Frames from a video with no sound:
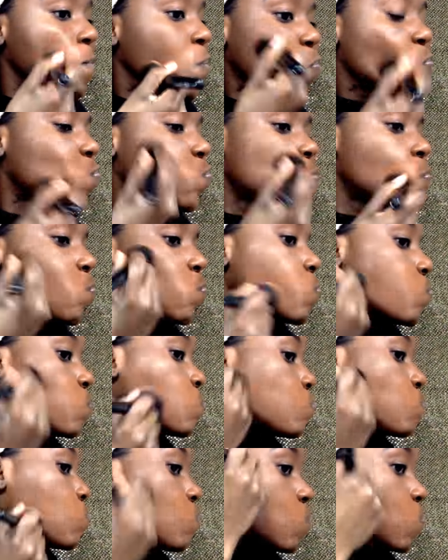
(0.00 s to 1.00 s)
Blend in
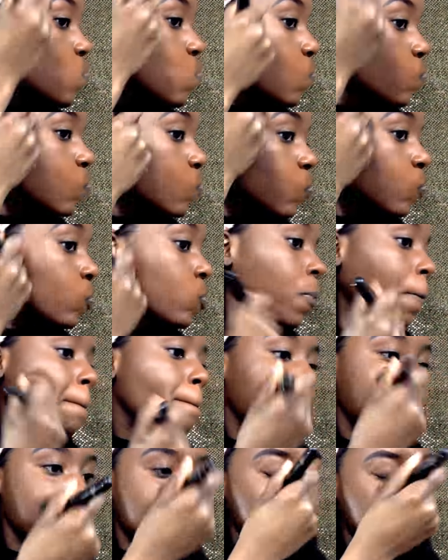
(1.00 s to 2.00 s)
as much as
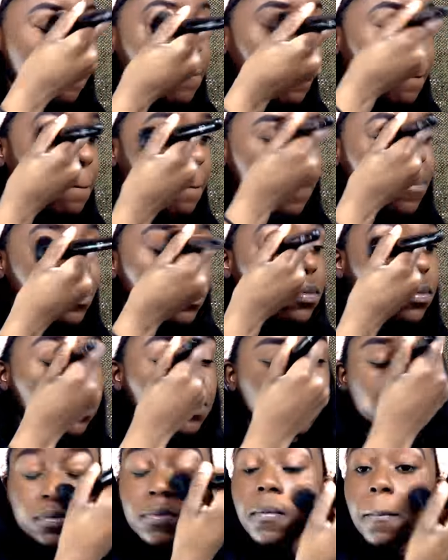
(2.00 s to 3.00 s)
you can.